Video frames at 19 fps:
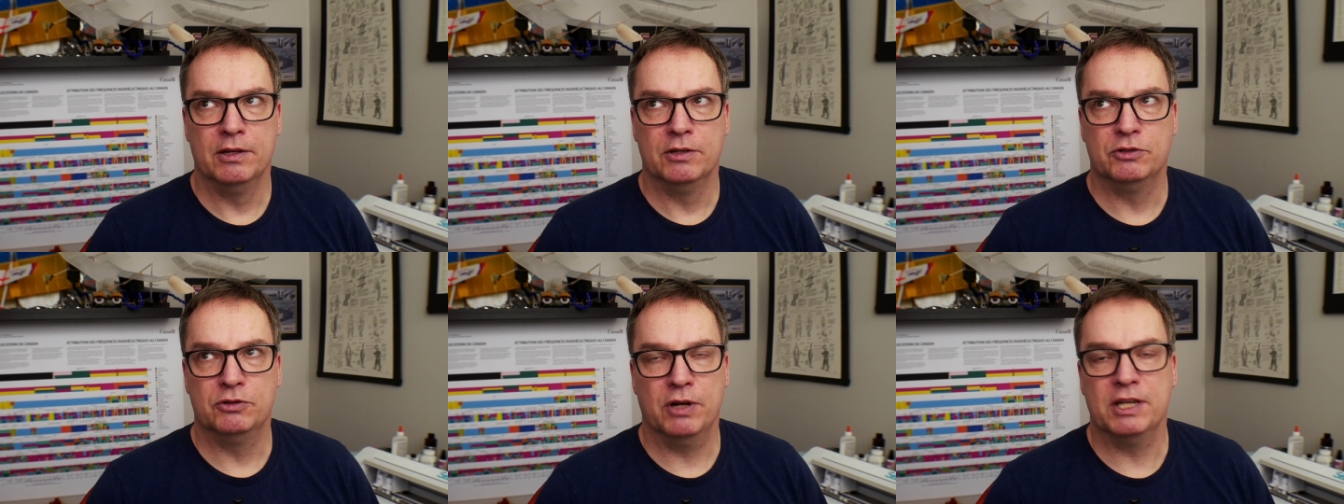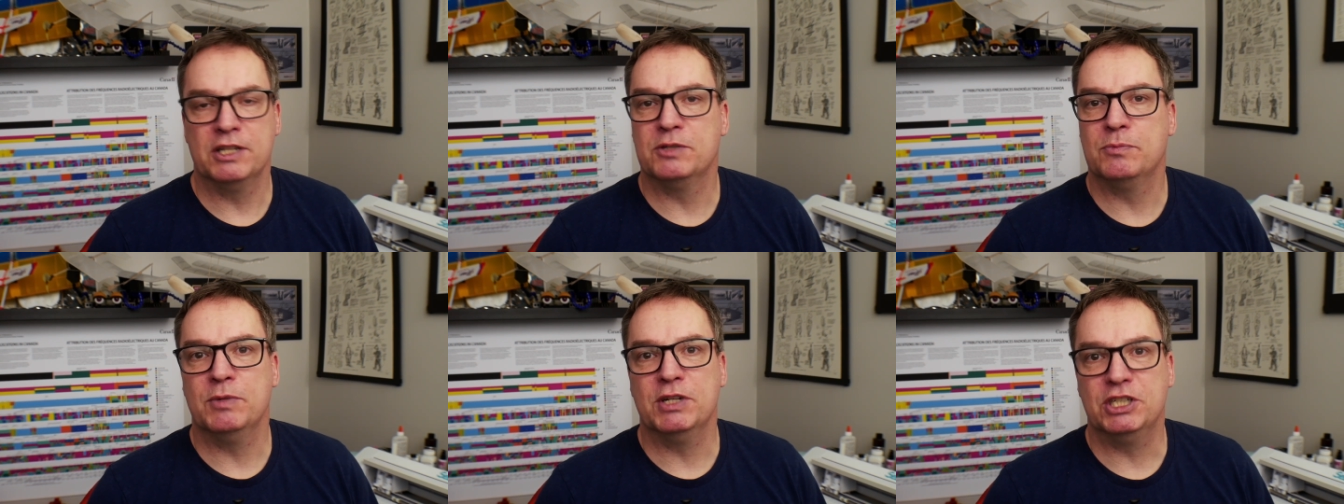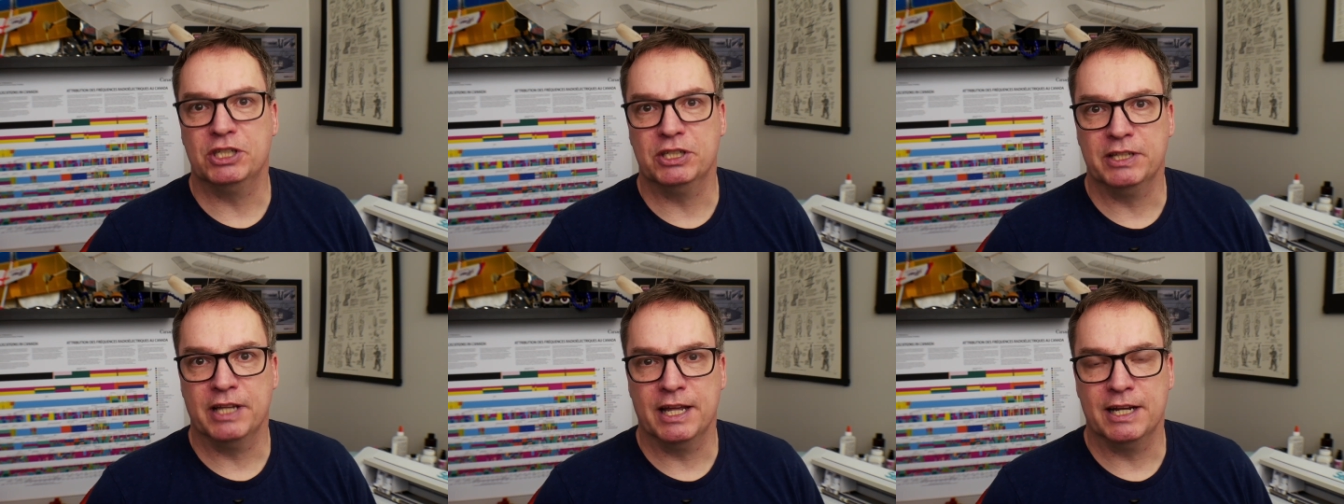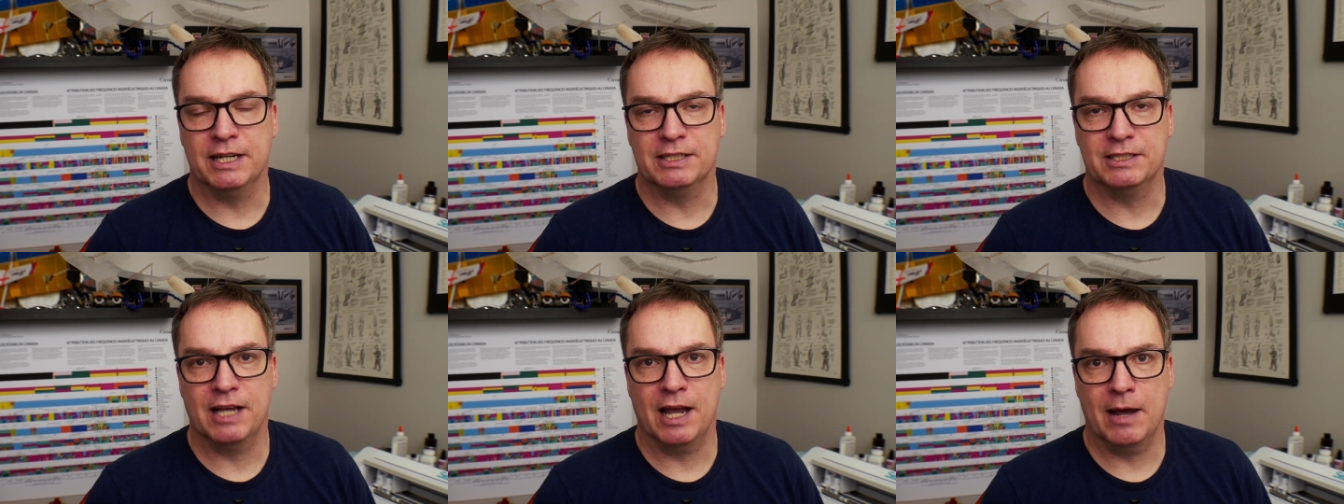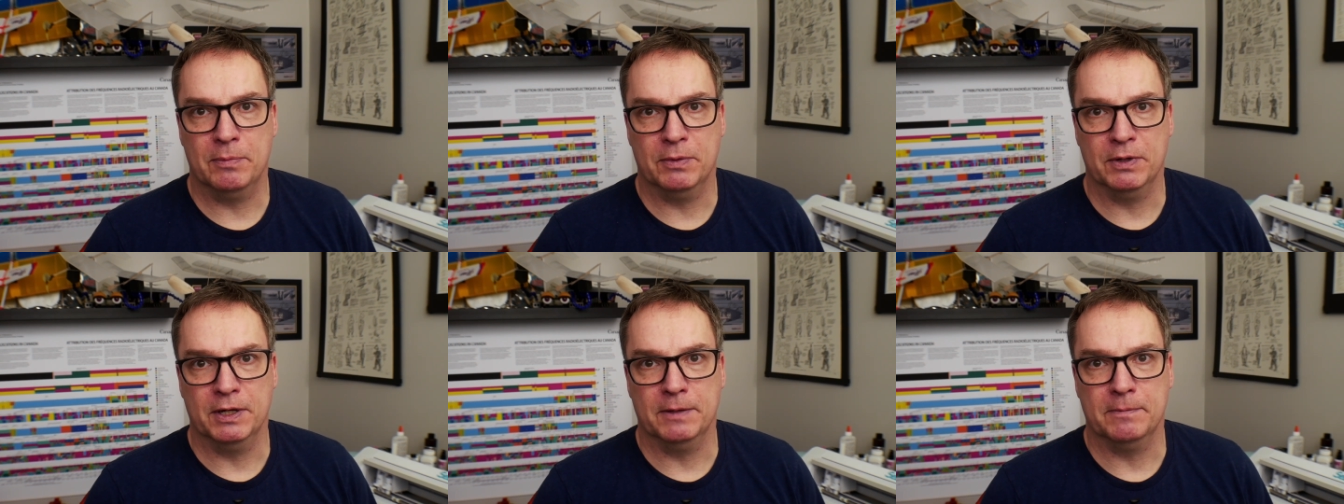transmission that is
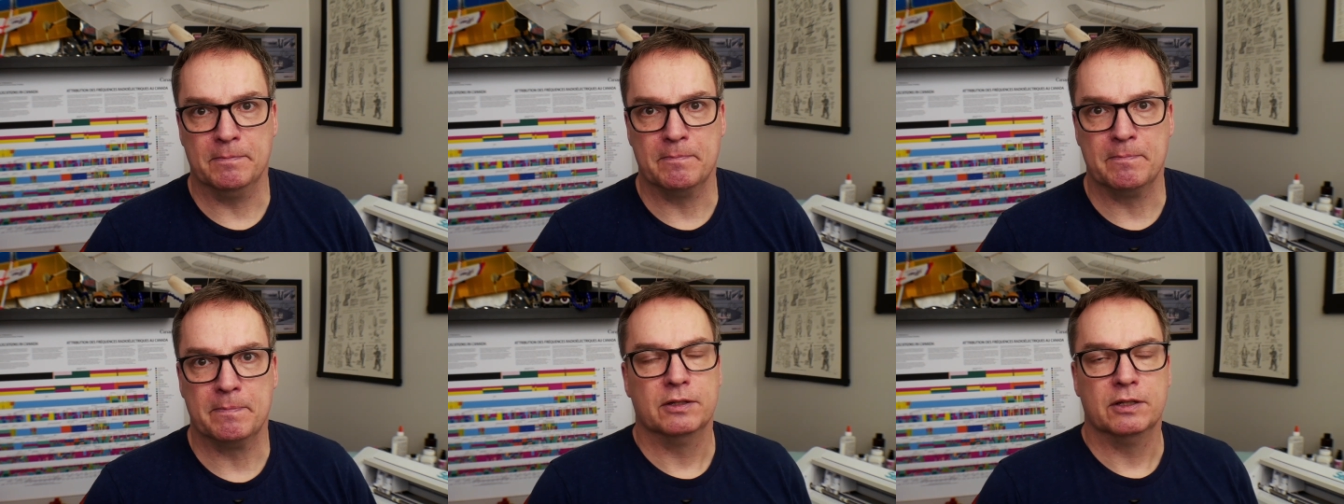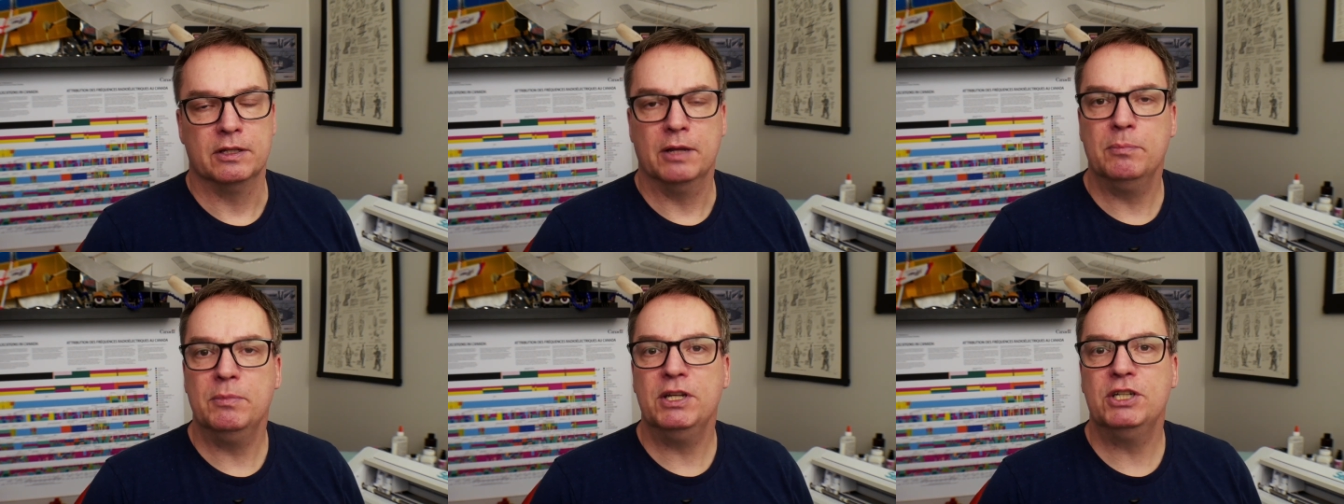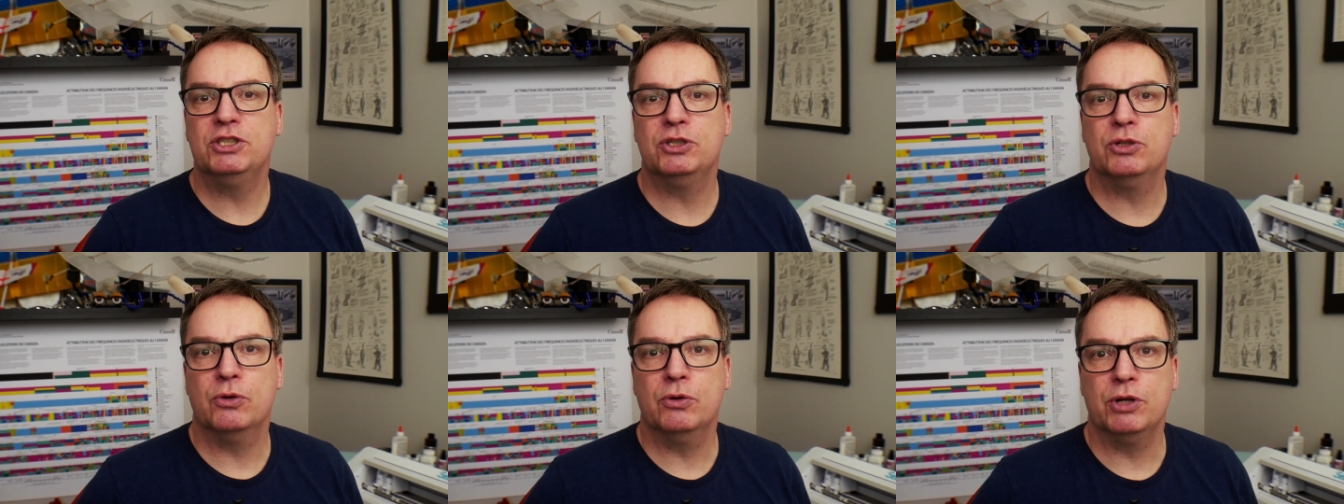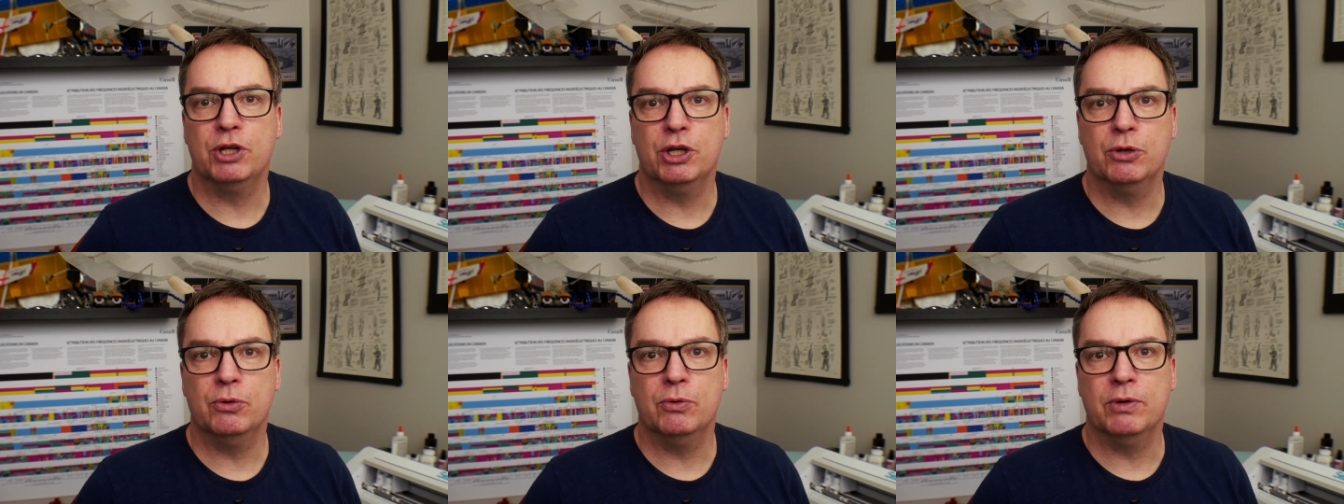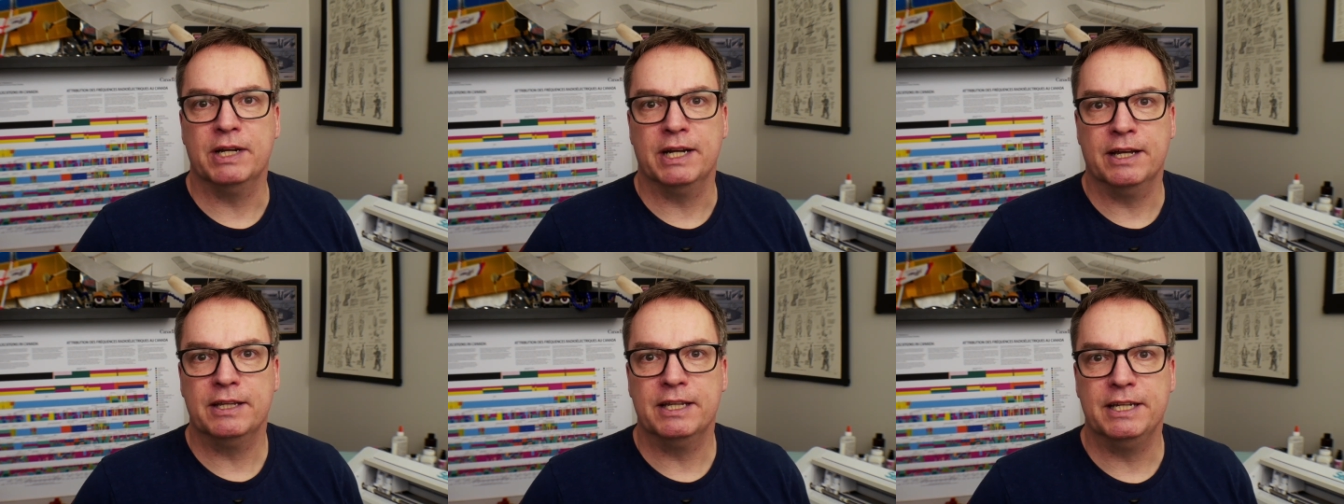happening. Let me show you
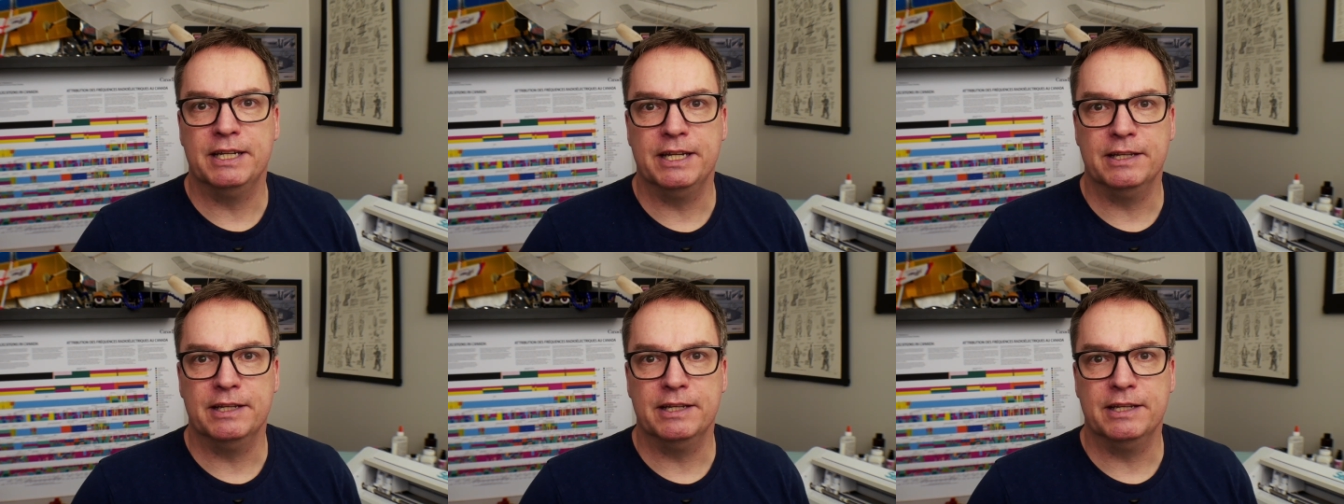an LED